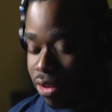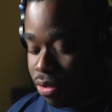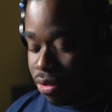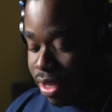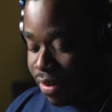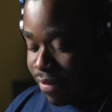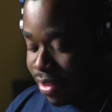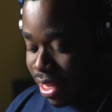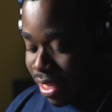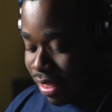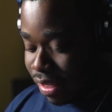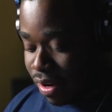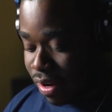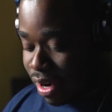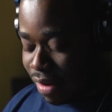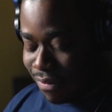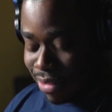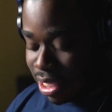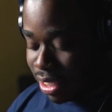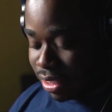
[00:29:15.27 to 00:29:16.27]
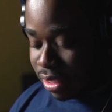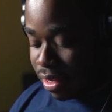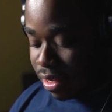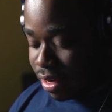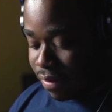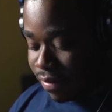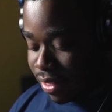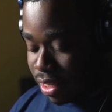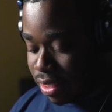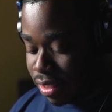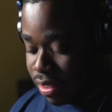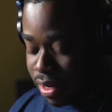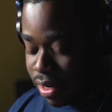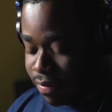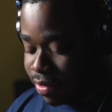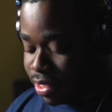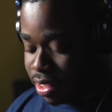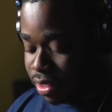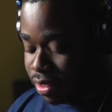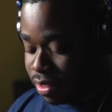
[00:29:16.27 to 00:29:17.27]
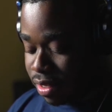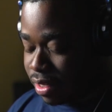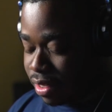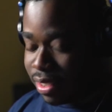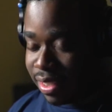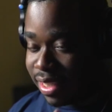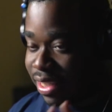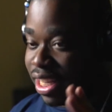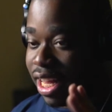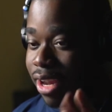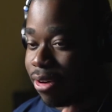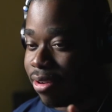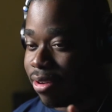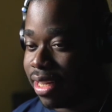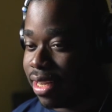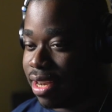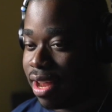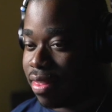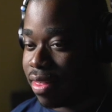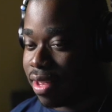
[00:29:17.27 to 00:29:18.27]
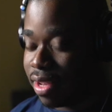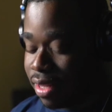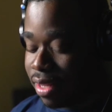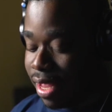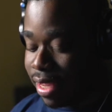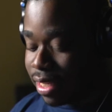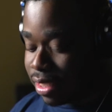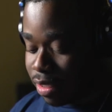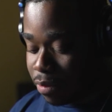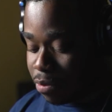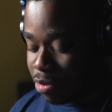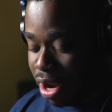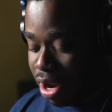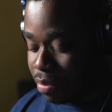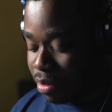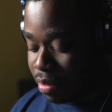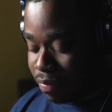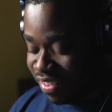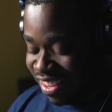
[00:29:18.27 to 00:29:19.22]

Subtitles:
Everything's good. It's literally nothing like it's a problem.